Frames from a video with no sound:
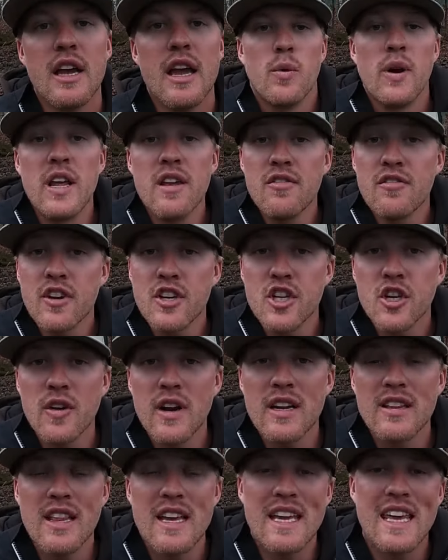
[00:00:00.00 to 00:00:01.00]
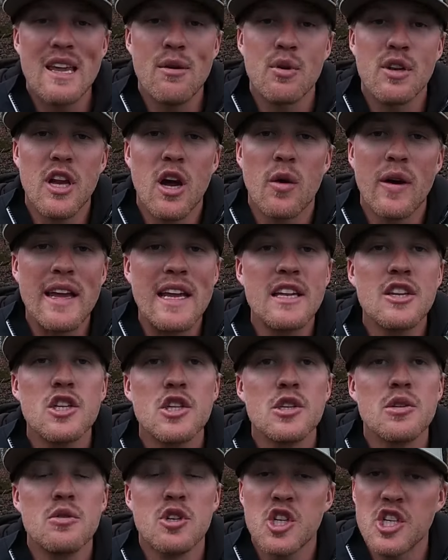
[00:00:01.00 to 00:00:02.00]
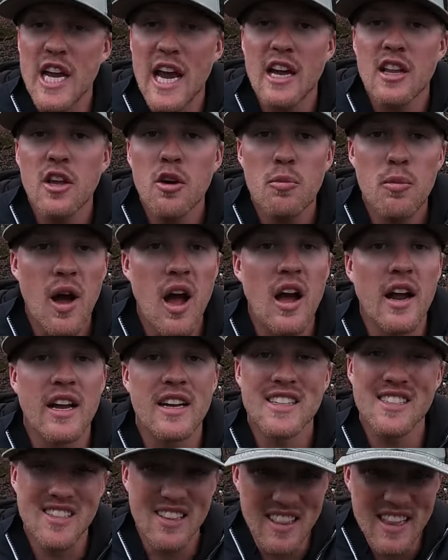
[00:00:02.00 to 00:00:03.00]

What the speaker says: When he fished Grand Lake, he would go into shallow pockets